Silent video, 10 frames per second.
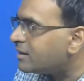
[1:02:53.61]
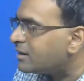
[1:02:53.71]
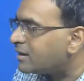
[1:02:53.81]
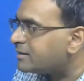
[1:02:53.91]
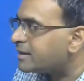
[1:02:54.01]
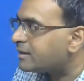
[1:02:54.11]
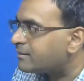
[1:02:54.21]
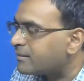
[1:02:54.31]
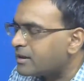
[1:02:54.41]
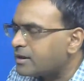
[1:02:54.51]
There,
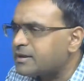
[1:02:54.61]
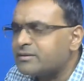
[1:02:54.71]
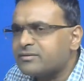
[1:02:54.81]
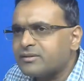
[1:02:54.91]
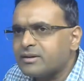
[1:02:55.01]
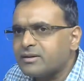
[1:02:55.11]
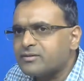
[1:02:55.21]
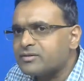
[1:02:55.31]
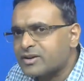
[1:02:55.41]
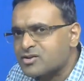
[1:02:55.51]
I think
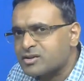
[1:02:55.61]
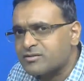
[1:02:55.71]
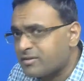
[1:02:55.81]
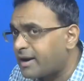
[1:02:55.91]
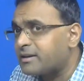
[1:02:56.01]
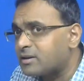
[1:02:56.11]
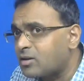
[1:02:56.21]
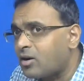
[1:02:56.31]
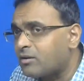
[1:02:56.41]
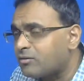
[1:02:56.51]
section, if I
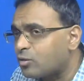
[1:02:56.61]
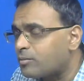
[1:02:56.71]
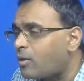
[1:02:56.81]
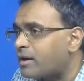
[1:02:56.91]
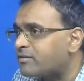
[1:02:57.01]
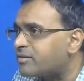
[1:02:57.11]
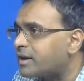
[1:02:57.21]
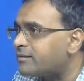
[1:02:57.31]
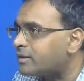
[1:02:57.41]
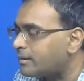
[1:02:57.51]
recall,
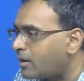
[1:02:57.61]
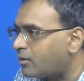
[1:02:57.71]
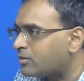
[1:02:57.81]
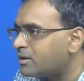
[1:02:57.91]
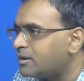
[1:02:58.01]
4.5 and above.